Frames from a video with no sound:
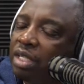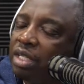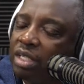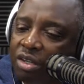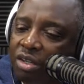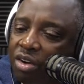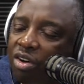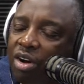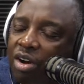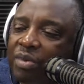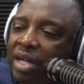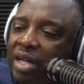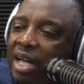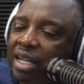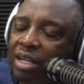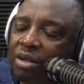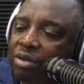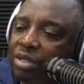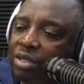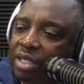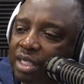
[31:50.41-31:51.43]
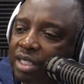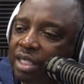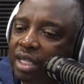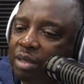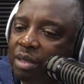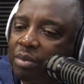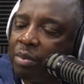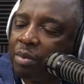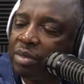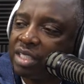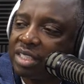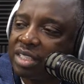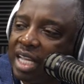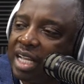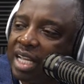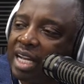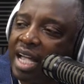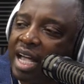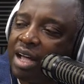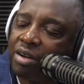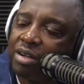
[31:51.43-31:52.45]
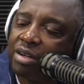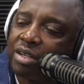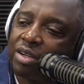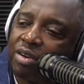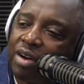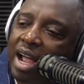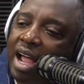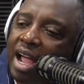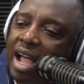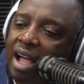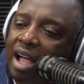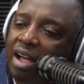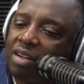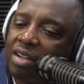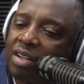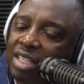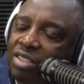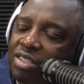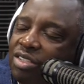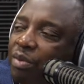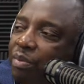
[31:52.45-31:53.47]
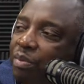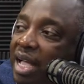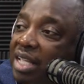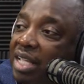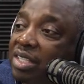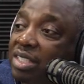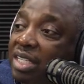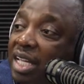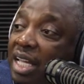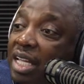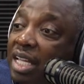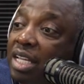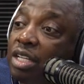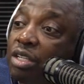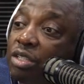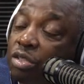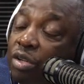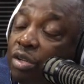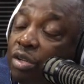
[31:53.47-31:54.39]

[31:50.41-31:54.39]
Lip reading: No, I'm not going to get up. I'm going to stay down on the ground. Can you imagine that? So